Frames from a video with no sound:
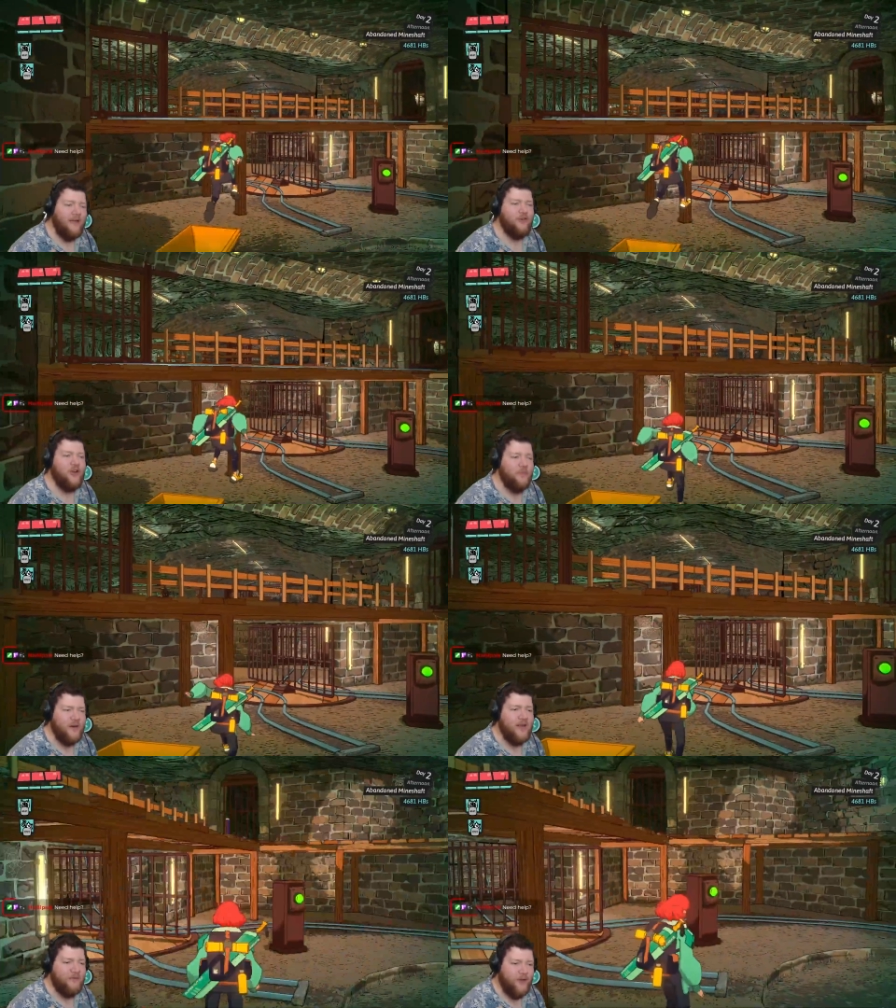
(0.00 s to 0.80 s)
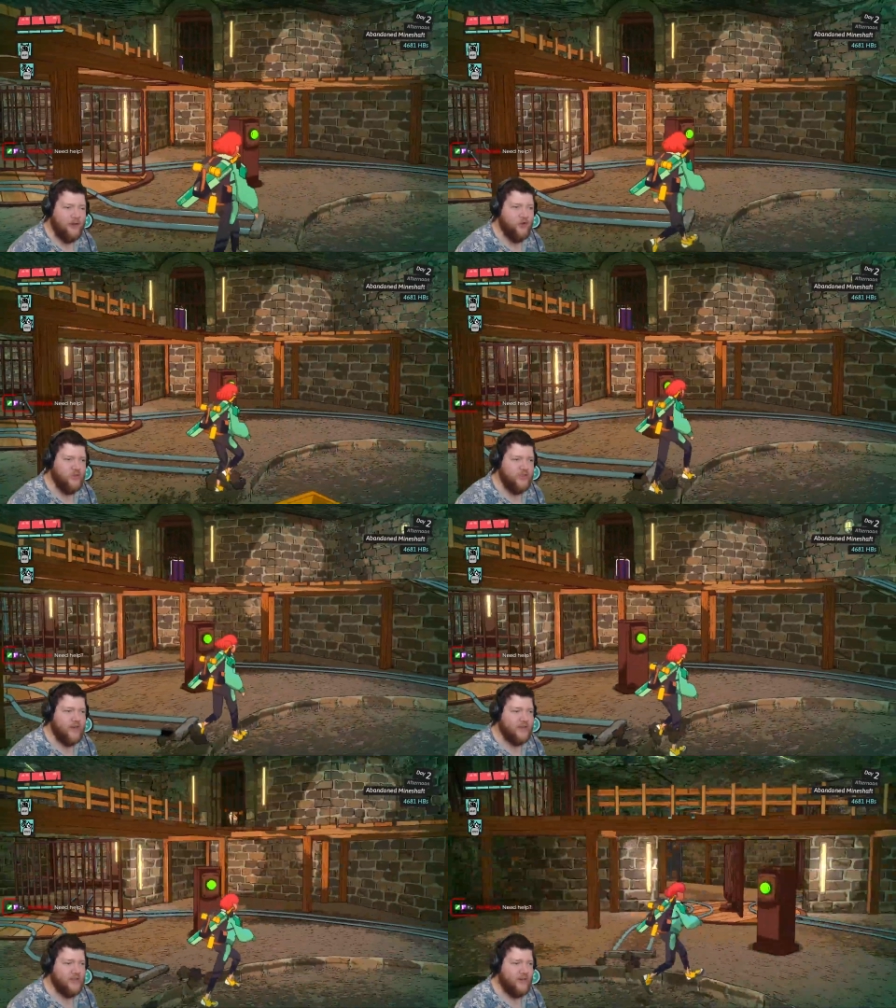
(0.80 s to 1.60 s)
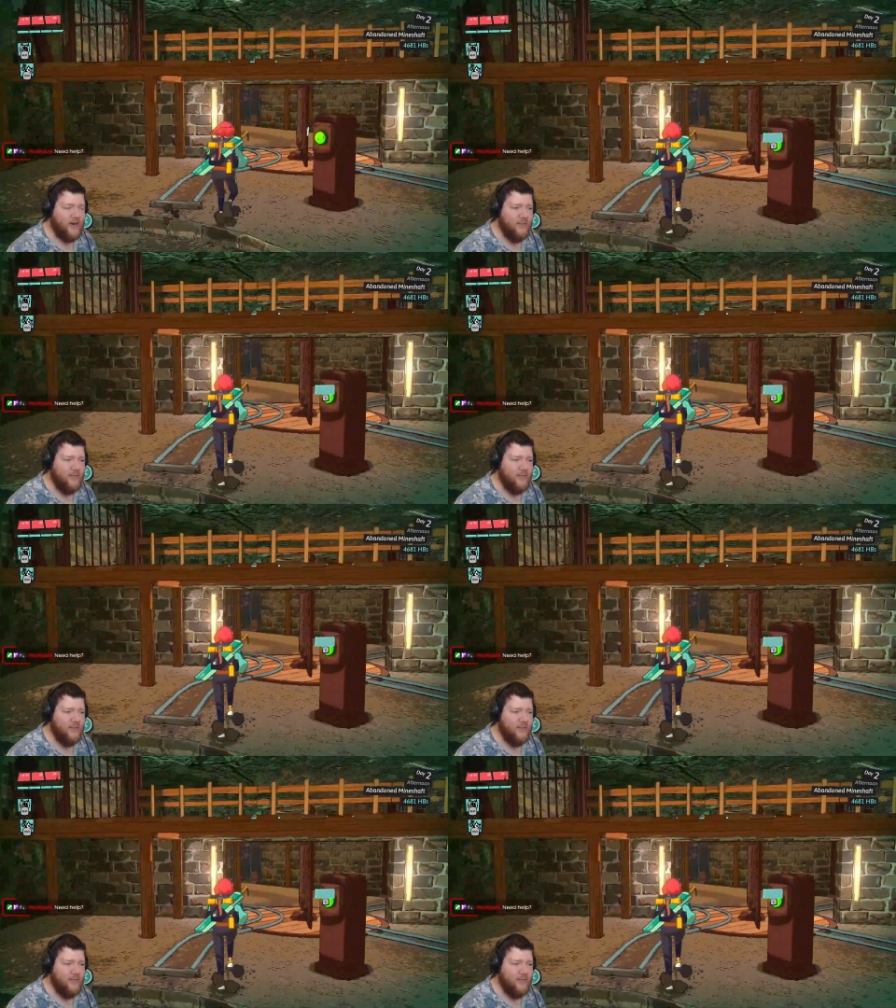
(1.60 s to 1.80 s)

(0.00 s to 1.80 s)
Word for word: I've only been here for like two seconds, alright?